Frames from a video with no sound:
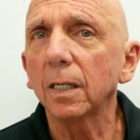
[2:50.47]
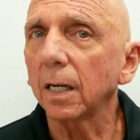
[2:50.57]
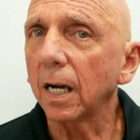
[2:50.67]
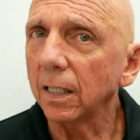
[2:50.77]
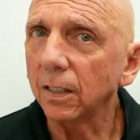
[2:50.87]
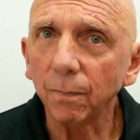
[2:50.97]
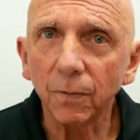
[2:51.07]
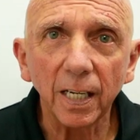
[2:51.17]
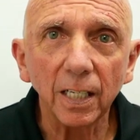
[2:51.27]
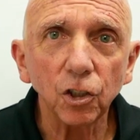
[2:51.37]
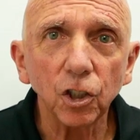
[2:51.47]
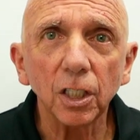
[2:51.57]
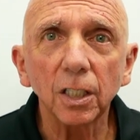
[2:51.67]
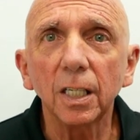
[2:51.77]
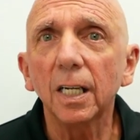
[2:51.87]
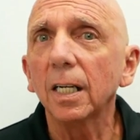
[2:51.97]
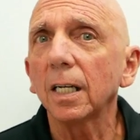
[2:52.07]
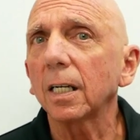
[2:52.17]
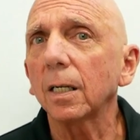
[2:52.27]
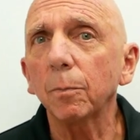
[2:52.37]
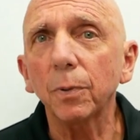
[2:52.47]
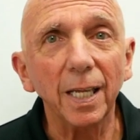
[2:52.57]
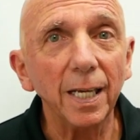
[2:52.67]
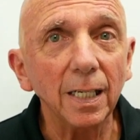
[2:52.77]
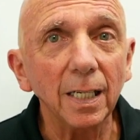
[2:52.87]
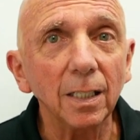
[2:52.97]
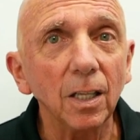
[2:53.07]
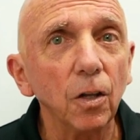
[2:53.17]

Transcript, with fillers: condemnation, complaining.